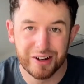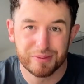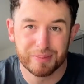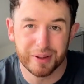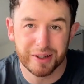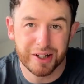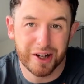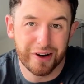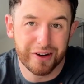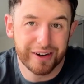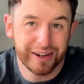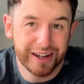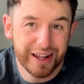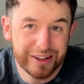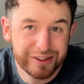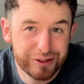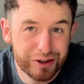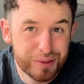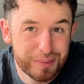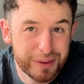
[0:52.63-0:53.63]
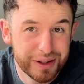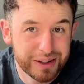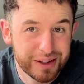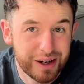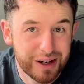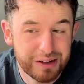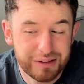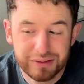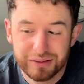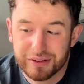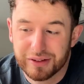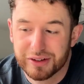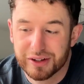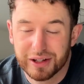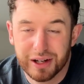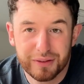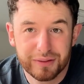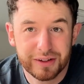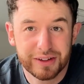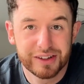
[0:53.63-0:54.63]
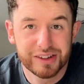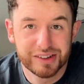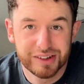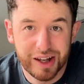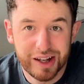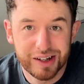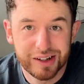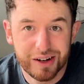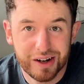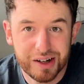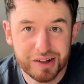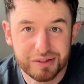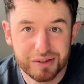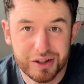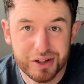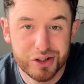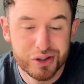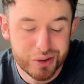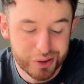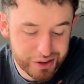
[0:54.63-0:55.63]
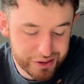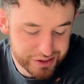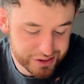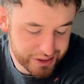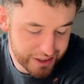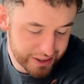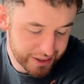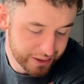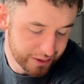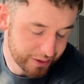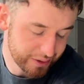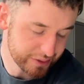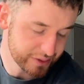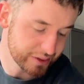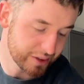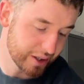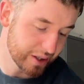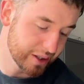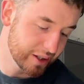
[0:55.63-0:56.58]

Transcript: my current letter opening knife. It's a lovely steak knife. I enjoyed a steak last night.